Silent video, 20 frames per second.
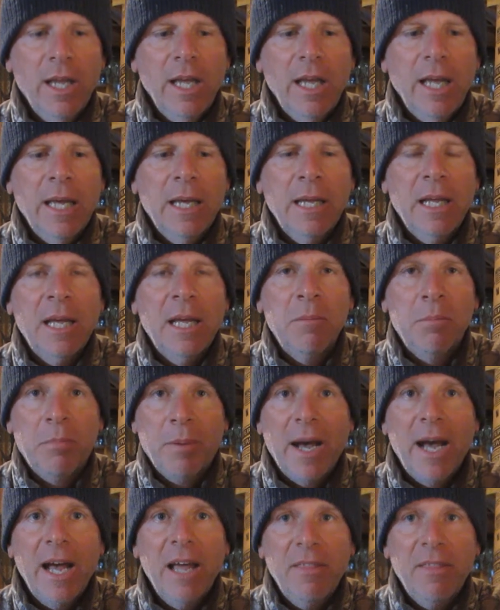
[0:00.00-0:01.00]
And
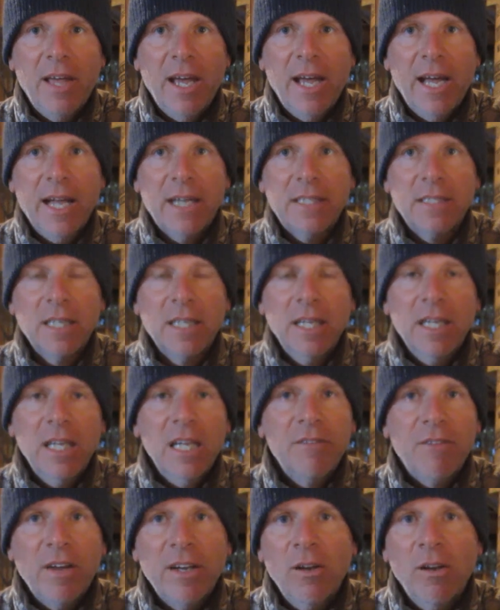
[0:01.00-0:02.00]
by that,
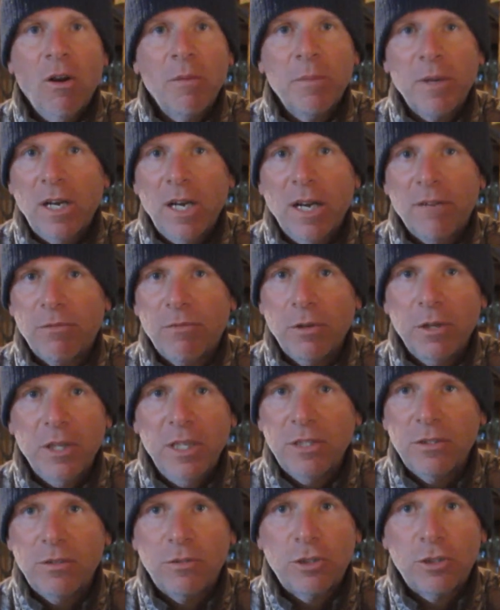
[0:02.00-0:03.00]
if I know I'm going to have
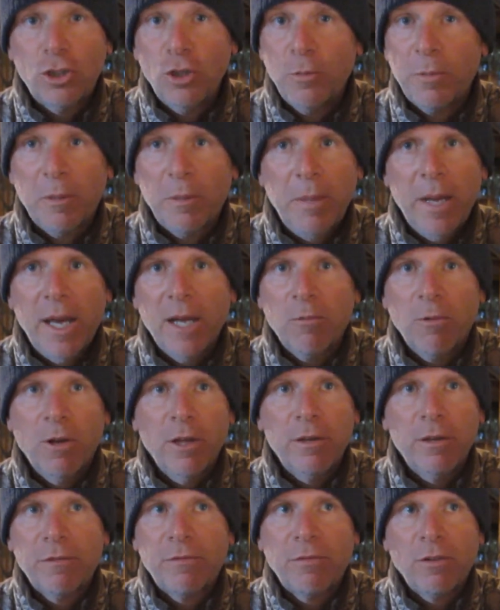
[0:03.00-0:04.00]
really super bad
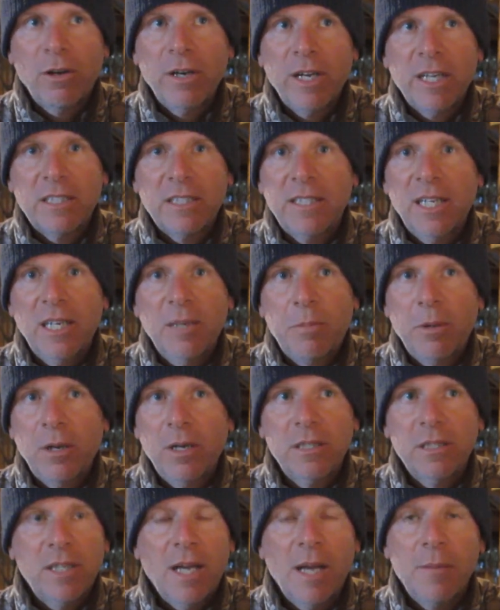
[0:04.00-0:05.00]
weather for an extended
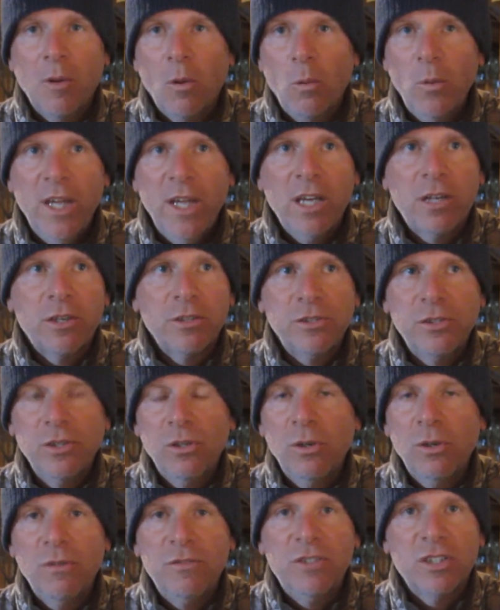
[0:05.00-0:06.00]
period of time, a week or
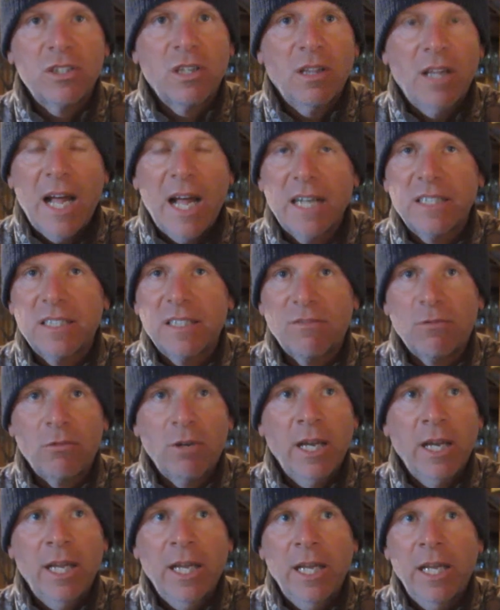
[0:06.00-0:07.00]
two of just lots of
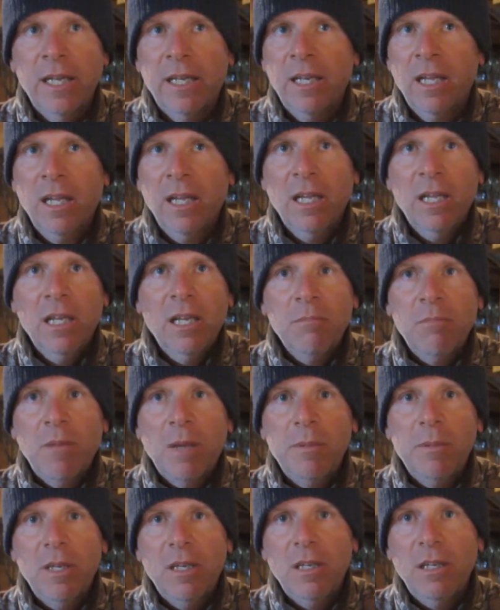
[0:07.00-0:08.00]
rain,
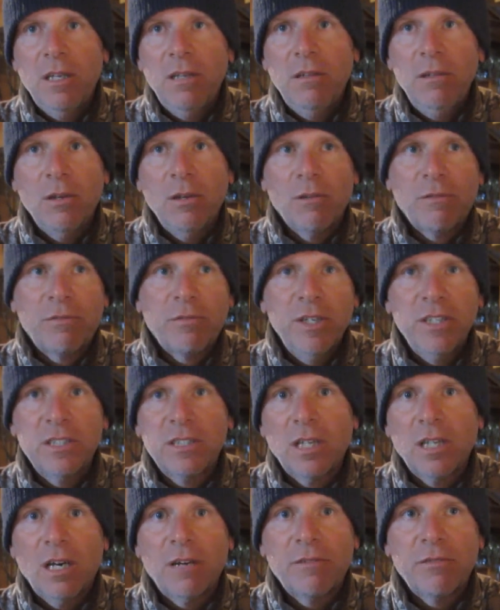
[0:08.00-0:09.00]
maybe freeze
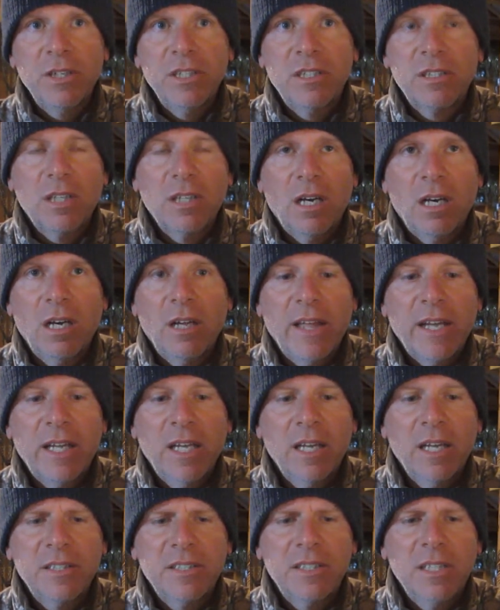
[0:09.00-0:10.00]
thaw, that
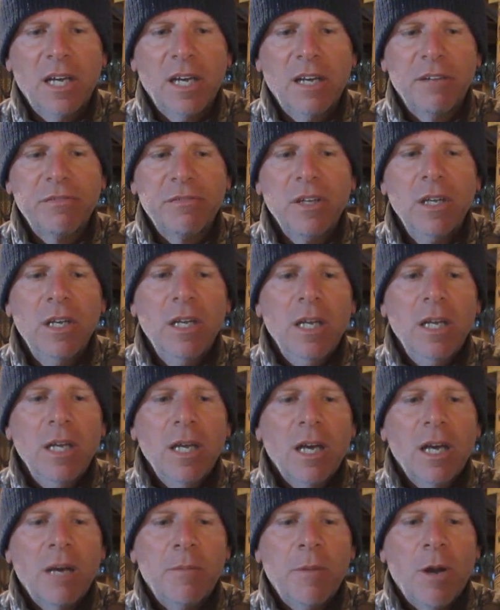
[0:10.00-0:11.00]
kind of stuff,
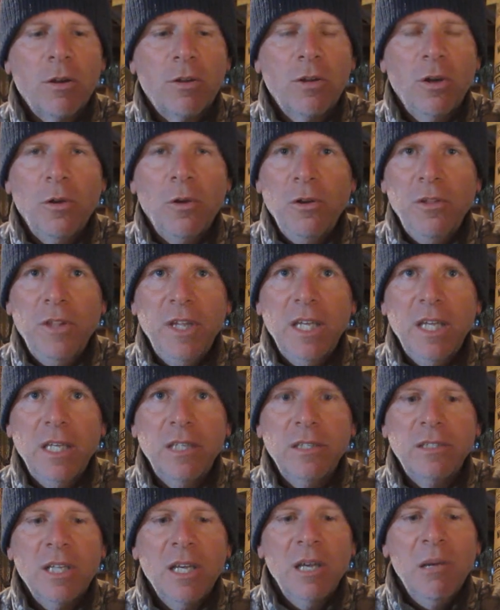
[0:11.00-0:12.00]
I'll go to
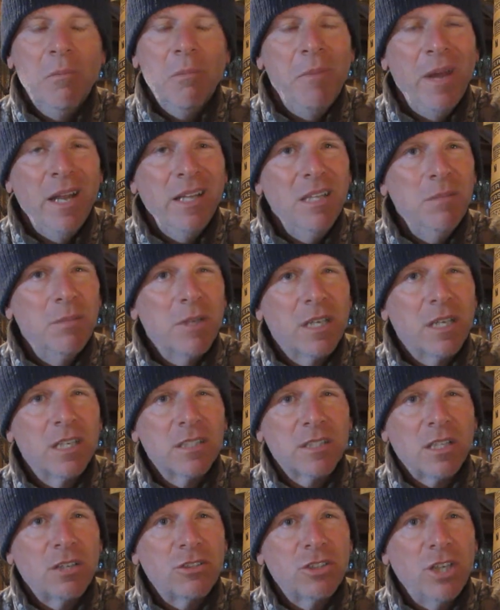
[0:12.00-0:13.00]
these, mainly
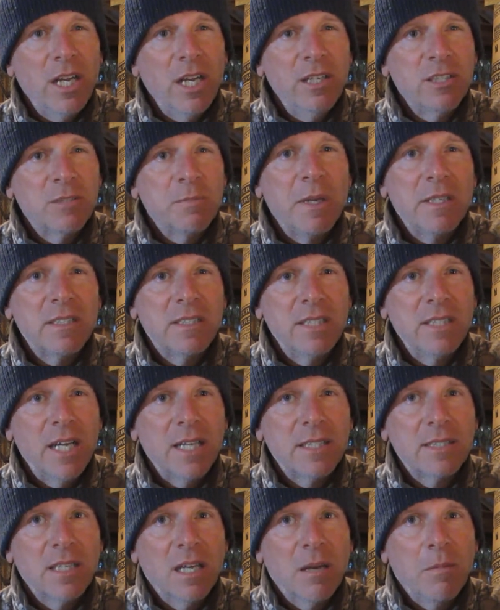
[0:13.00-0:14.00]
because I'll change my
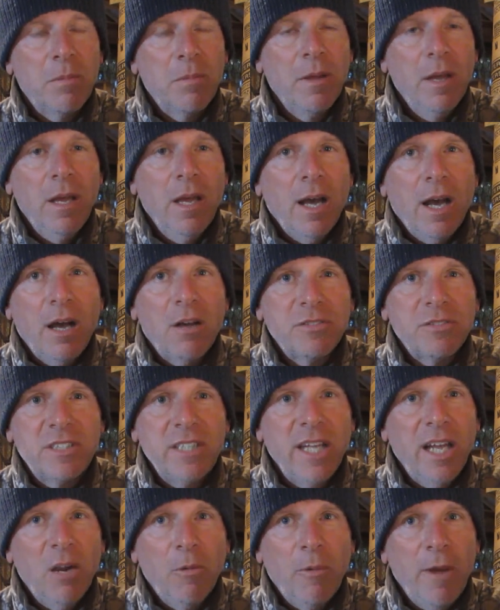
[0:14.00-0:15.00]
sets up. I'll
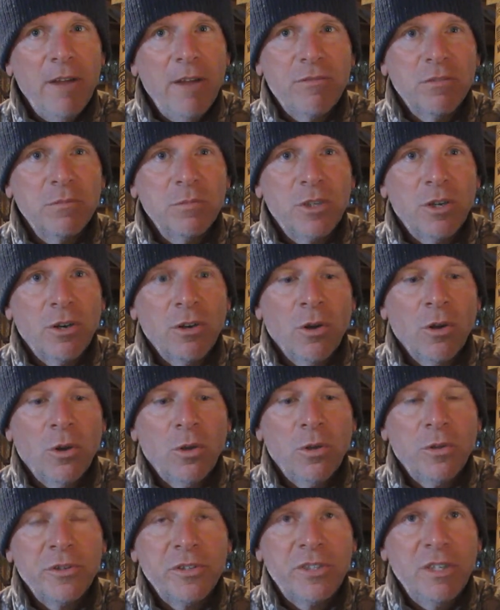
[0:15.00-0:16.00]
stay away from dirt
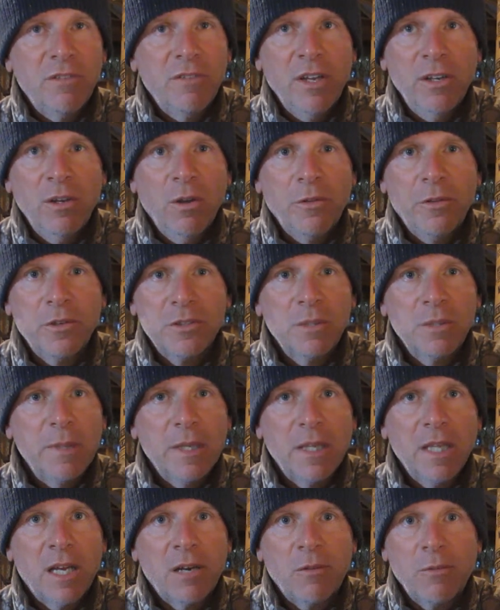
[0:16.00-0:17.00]
holes if I know there's going to be a
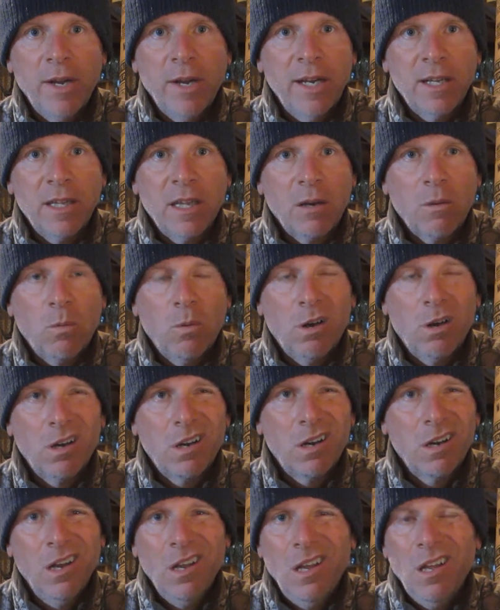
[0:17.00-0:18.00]
lot of rain, a lot of
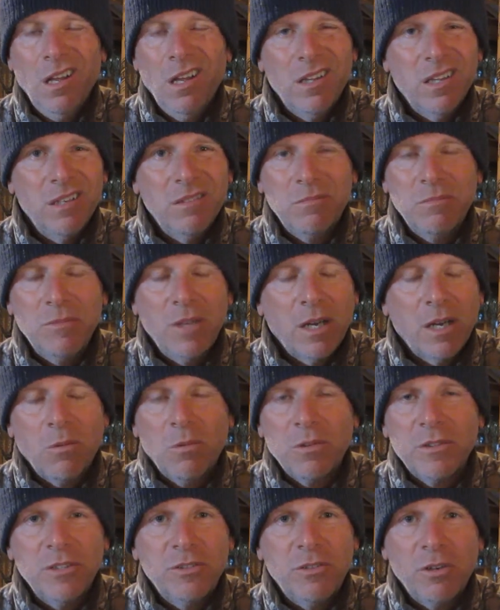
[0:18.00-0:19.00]
water. That I don't
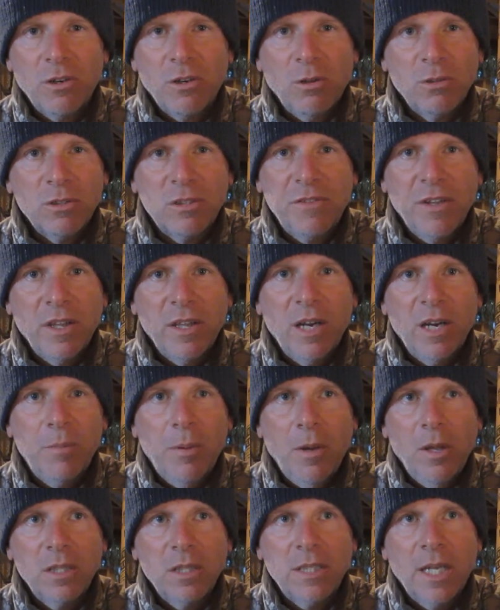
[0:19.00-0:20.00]
want the dirt holes filling up
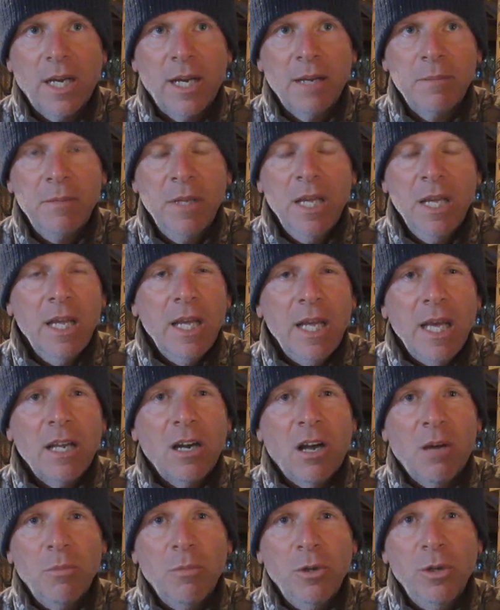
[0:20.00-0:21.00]
all the time, and
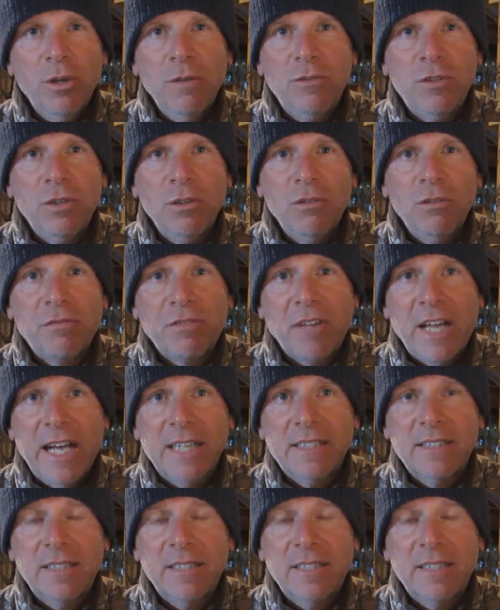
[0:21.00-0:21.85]
I'll move to flat